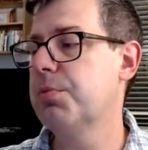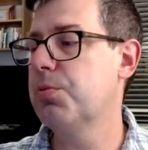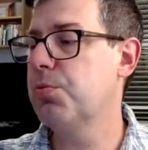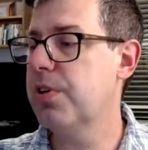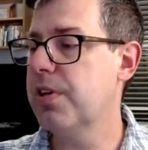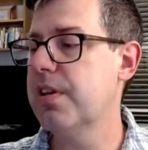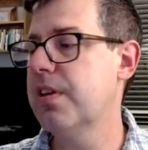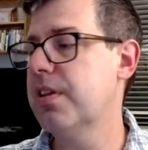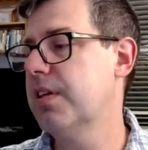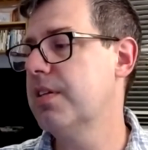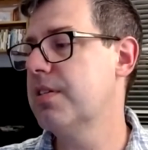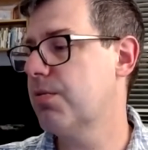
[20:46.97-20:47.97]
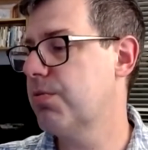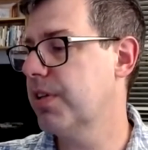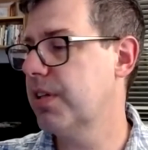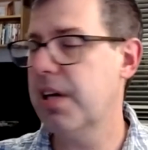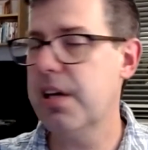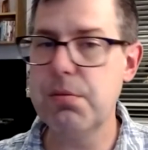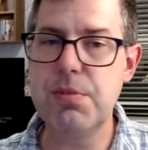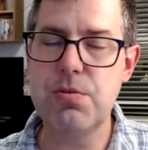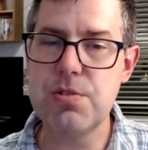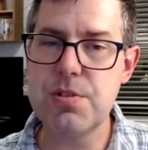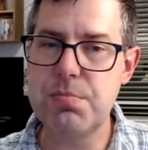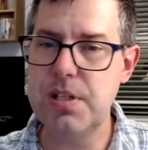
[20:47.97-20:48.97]
But one of the things that really helped me
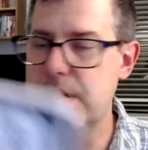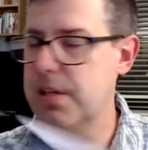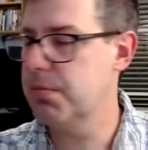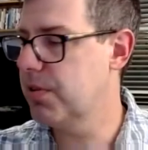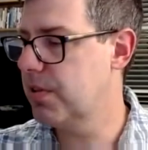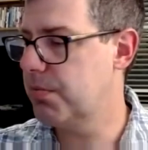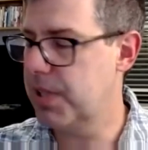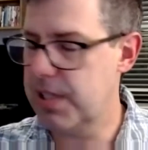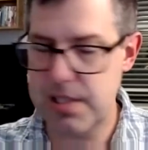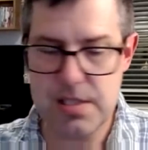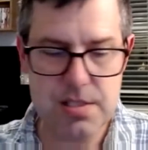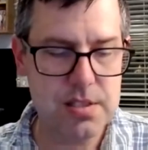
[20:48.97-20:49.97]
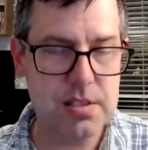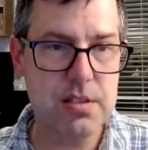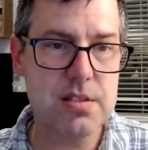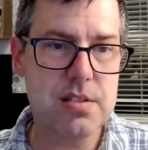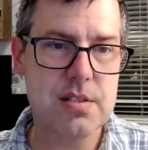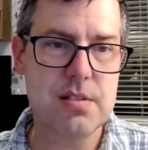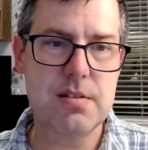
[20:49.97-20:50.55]
was being able to make these little